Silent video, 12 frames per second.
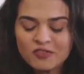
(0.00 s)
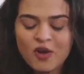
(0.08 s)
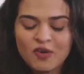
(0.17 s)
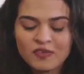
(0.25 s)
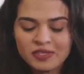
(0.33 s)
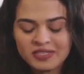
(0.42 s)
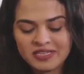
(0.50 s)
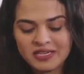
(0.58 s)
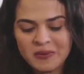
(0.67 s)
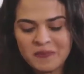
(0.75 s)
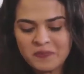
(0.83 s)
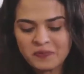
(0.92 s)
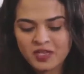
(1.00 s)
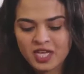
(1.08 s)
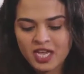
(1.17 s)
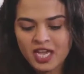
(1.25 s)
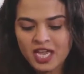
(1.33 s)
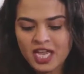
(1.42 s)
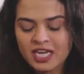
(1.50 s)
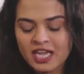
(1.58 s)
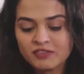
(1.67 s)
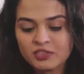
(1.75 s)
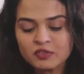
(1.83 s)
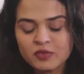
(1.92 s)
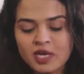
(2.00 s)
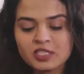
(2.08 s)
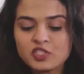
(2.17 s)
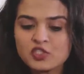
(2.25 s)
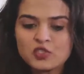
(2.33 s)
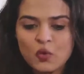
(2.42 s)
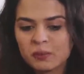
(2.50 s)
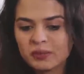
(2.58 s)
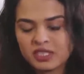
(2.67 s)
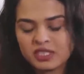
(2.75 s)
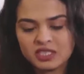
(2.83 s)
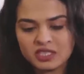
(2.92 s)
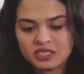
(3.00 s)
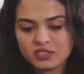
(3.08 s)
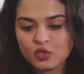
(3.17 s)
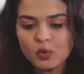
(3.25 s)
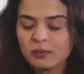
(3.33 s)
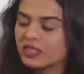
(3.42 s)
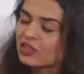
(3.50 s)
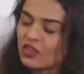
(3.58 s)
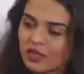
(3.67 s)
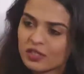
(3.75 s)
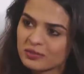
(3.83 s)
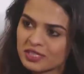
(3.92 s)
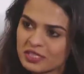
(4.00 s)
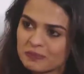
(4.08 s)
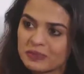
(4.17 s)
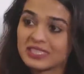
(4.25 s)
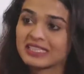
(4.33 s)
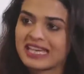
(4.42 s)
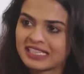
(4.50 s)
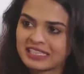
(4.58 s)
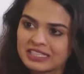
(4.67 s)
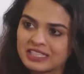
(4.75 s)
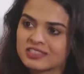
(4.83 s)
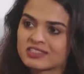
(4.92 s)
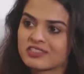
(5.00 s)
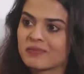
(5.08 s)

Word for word: forward, Lev, you've won so many tournaments, but the candidates